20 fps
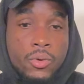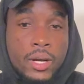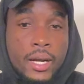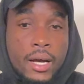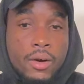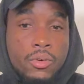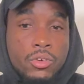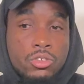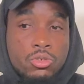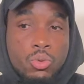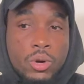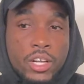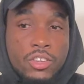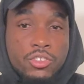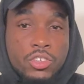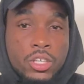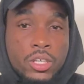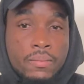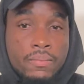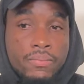when I was
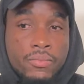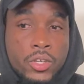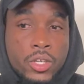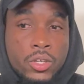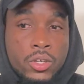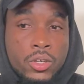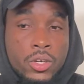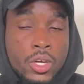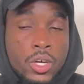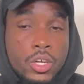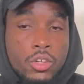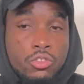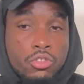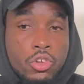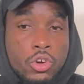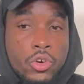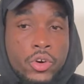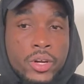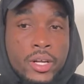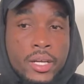watching him, you know,
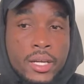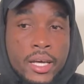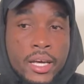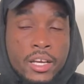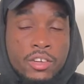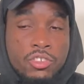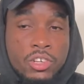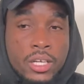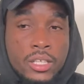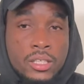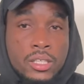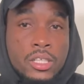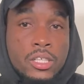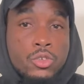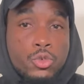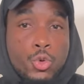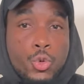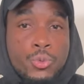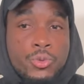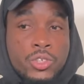during the Nations League
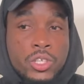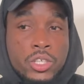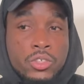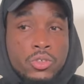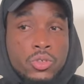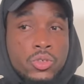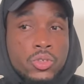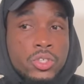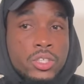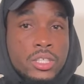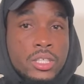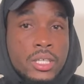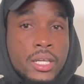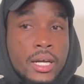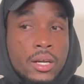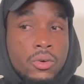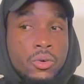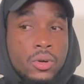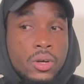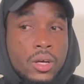group stage, you could see
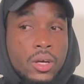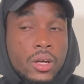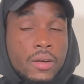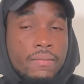that look,